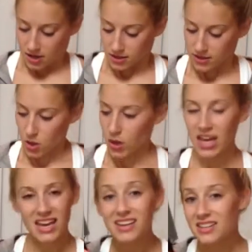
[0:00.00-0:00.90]
so
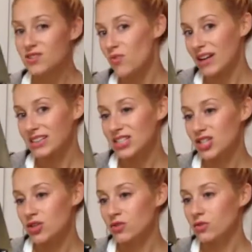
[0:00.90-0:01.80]
it is ready to
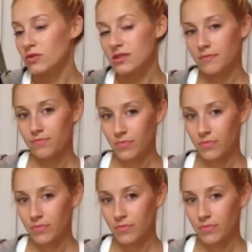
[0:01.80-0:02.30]
use.